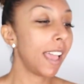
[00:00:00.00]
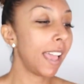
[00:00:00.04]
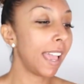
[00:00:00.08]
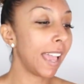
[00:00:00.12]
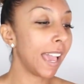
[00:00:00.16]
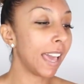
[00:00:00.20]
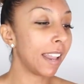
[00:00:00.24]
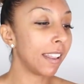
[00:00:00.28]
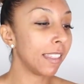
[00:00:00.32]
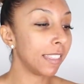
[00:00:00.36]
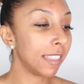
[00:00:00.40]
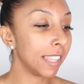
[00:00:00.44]

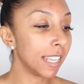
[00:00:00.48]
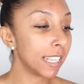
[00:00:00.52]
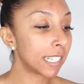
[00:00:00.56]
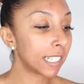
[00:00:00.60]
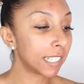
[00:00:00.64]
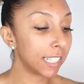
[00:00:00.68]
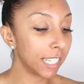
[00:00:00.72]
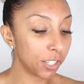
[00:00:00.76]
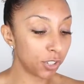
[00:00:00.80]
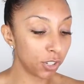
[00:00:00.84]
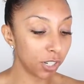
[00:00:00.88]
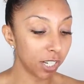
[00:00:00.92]
And this
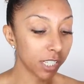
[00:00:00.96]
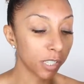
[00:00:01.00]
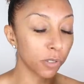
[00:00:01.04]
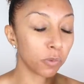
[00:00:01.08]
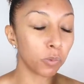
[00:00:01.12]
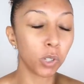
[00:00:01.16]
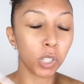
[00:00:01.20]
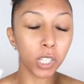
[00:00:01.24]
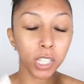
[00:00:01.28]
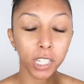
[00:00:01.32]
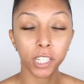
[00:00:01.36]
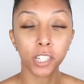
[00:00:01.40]
cleanser does a
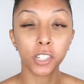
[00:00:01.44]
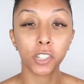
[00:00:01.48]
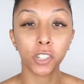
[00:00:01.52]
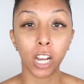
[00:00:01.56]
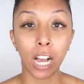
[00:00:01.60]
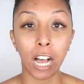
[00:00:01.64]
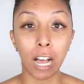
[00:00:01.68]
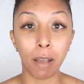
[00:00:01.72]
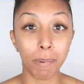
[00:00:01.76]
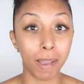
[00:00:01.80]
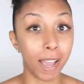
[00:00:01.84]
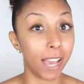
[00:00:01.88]
really good
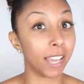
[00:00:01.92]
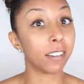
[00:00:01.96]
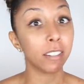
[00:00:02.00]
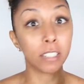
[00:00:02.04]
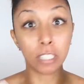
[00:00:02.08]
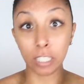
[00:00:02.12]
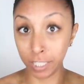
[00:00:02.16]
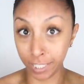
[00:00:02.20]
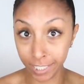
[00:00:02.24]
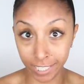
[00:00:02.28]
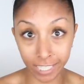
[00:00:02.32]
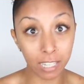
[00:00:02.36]
job
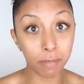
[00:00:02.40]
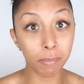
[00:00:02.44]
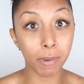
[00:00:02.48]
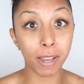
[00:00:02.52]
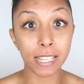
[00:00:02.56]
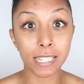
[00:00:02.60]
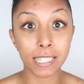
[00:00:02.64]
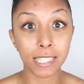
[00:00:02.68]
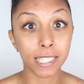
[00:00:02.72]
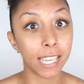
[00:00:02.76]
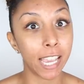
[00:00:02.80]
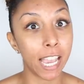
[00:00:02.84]
at cleaning
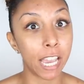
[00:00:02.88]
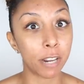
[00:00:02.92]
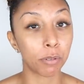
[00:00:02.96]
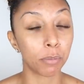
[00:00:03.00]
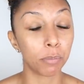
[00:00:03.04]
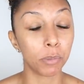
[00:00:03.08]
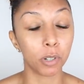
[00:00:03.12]
my skin,